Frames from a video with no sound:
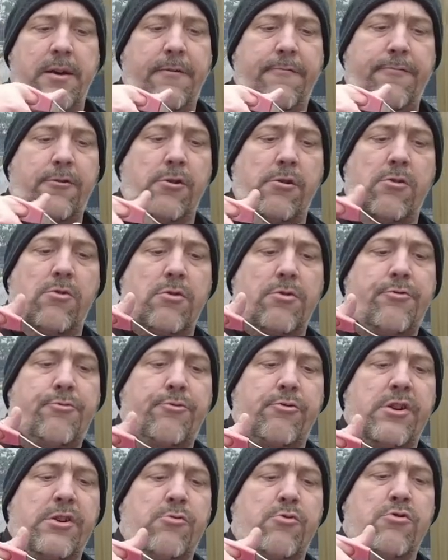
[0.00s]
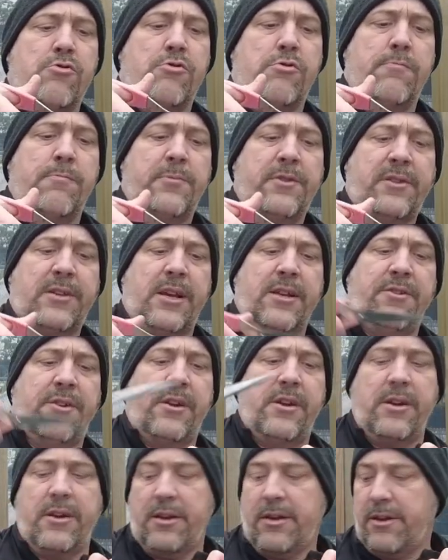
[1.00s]
laundry rooms
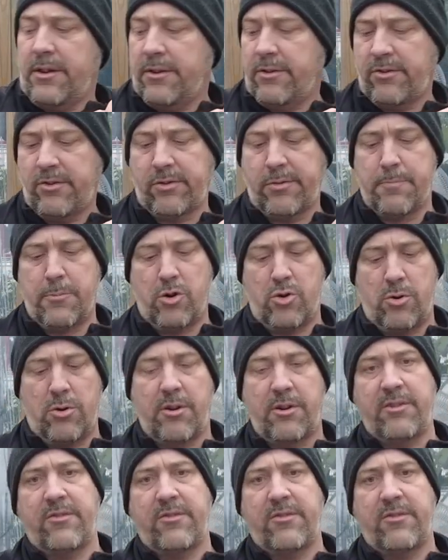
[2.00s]
and small